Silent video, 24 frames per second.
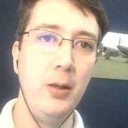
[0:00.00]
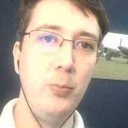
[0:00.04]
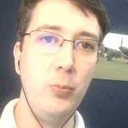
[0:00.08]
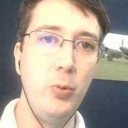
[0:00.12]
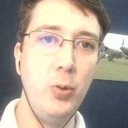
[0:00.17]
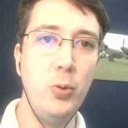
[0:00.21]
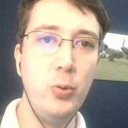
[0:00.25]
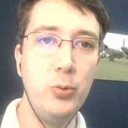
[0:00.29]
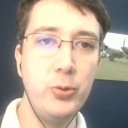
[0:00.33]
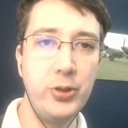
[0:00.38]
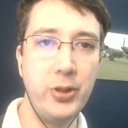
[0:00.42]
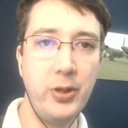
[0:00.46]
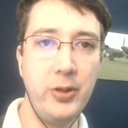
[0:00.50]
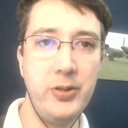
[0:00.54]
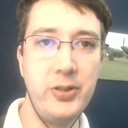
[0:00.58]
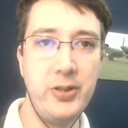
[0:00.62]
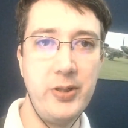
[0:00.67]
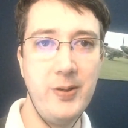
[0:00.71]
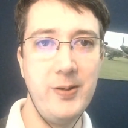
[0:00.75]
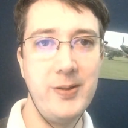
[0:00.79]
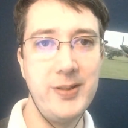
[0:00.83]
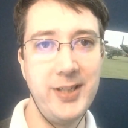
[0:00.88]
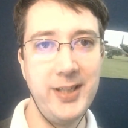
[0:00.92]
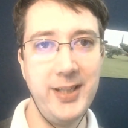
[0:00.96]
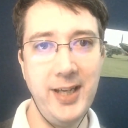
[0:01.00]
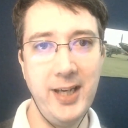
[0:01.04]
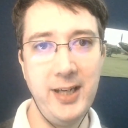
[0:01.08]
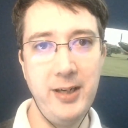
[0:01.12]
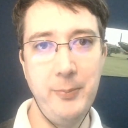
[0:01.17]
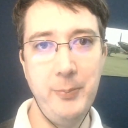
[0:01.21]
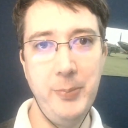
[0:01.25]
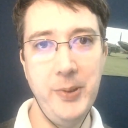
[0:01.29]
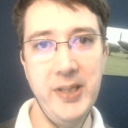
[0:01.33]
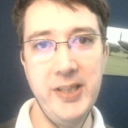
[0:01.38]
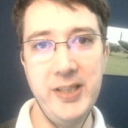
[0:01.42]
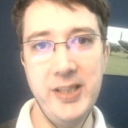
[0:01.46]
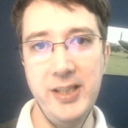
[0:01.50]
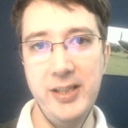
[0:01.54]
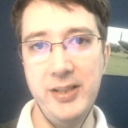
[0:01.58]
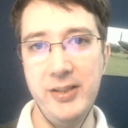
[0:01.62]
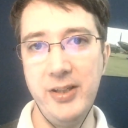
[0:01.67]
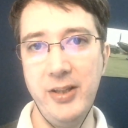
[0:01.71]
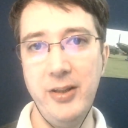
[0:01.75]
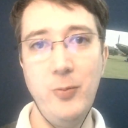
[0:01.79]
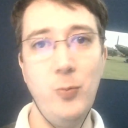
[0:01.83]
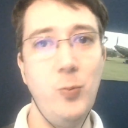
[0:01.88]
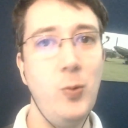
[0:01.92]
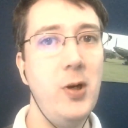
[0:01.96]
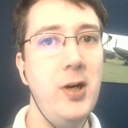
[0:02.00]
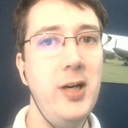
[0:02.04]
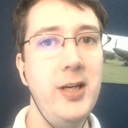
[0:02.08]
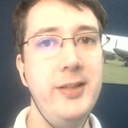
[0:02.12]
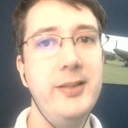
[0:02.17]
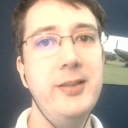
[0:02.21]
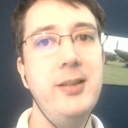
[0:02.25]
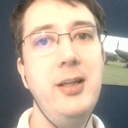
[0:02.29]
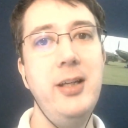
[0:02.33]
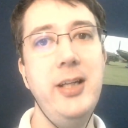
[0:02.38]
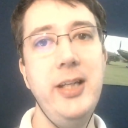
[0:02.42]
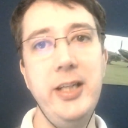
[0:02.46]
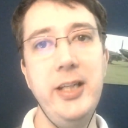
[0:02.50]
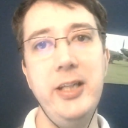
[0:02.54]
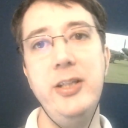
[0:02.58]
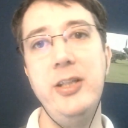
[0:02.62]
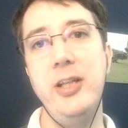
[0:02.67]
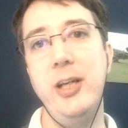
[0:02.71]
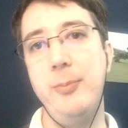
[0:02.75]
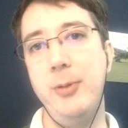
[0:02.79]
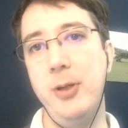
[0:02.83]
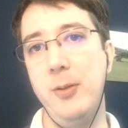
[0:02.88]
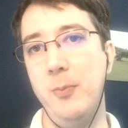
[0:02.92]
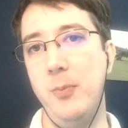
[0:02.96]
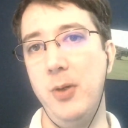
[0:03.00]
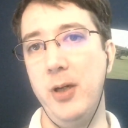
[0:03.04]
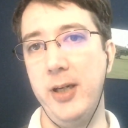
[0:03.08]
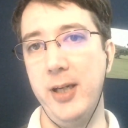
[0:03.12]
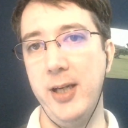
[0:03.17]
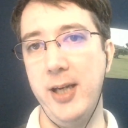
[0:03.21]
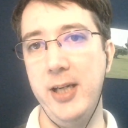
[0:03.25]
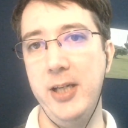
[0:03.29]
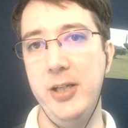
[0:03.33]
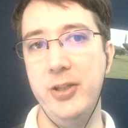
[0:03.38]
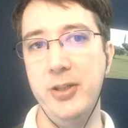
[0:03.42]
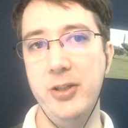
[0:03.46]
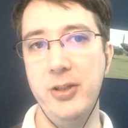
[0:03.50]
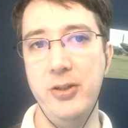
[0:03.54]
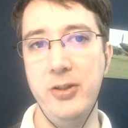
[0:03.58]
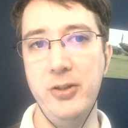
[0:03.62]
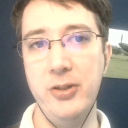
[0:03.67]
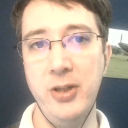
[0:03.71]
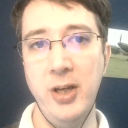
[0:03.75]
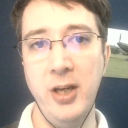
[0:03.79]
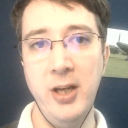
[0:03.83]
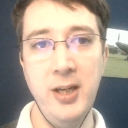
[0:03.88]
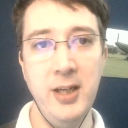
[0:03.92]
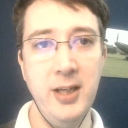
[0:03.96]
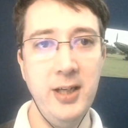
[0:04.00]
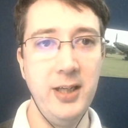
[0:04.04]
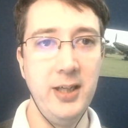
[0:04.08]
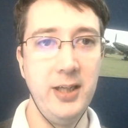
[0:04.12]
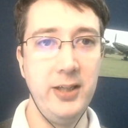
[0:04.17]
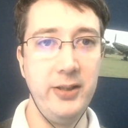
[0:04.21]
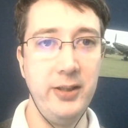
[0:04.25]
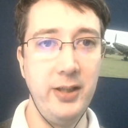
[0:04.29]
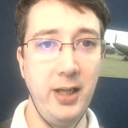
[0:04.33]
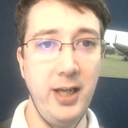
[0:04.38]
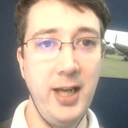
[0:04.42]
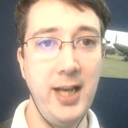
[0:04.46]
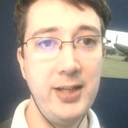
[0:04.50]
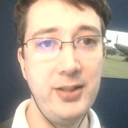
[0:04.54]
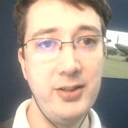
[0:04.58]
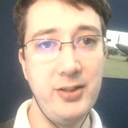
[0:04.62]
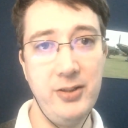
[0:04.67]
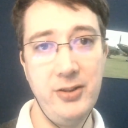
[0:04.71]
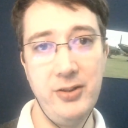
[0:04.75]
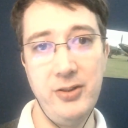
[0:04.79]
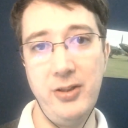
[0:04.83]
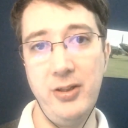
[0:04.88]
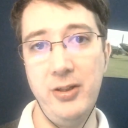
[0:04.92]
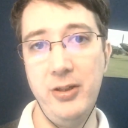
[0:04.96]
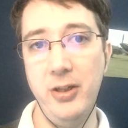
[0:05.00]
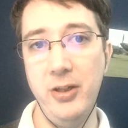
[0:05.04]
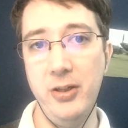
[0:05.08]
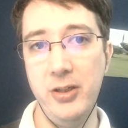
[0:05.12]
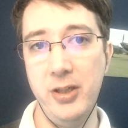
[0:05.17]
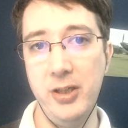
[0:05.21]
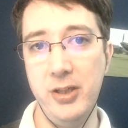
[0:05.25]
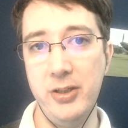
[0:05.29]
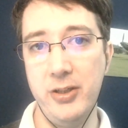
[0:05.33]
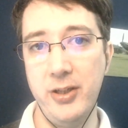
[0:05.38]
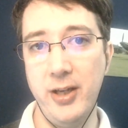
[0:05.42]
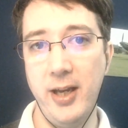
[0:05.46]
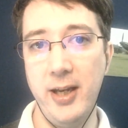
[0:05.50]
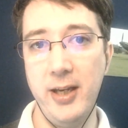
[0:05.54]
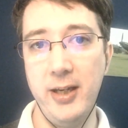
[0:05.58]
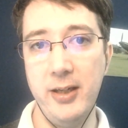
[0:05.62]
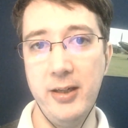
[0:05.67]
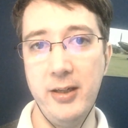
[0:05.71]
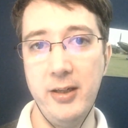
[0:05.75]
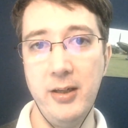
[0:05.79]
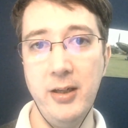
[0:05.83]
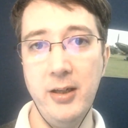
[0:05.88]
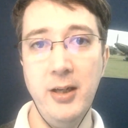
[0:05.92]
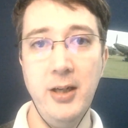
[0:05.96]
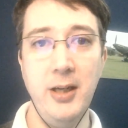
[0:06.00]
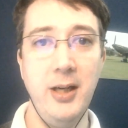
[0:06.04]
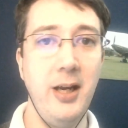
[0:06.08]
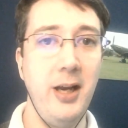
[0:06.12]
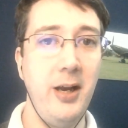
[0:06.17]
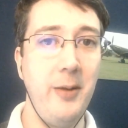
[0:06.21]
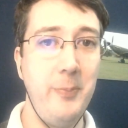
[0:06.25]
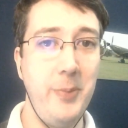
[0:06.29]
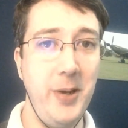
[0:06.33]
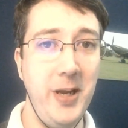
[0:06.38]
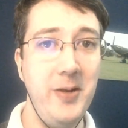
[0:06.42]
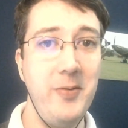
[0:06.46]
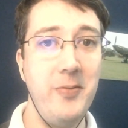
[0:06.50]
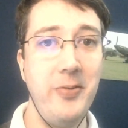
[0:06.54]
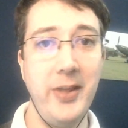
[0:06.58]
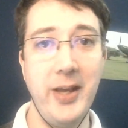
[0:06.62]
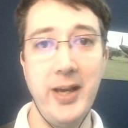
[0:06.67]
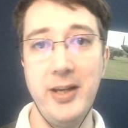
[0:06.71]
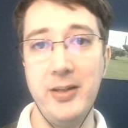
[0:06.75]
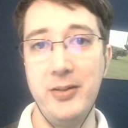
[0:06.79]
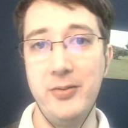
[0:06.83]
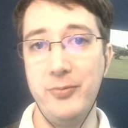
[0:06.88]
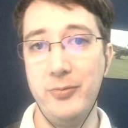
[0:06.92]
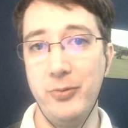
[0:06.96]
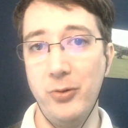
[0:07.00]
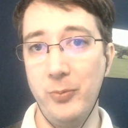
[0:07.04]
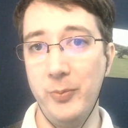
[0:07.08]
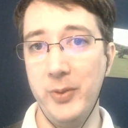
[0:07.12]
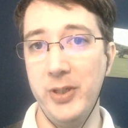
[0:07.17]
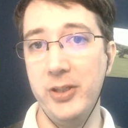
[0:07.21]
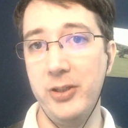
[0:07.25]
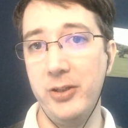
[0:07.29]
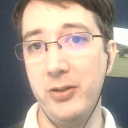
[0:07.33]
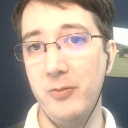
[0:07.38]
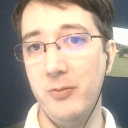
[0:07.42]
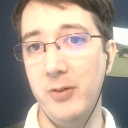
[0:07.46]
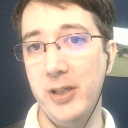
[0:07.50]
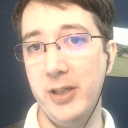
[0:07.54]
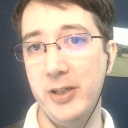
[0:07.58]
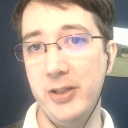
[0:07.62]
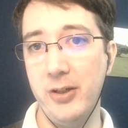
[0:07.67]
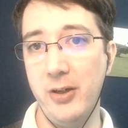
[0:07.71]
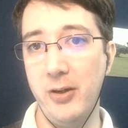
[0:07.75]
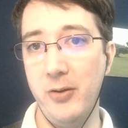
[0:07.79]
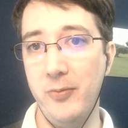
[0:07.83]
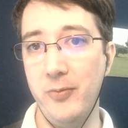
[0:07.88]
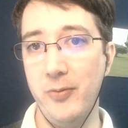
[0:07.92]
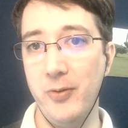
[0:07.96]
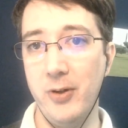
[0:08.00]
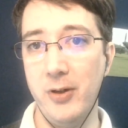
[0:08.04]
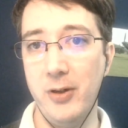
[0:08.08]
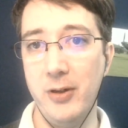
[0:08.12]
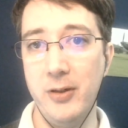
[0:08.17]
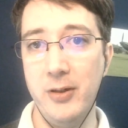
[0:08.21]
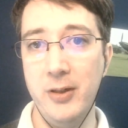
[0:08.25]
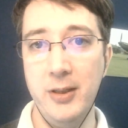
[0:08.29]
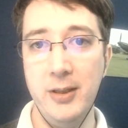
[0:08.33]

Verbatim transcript: We'll also start to get a bit into the wider leadership implications and the lessons that Eugene's taken about that from his career so far.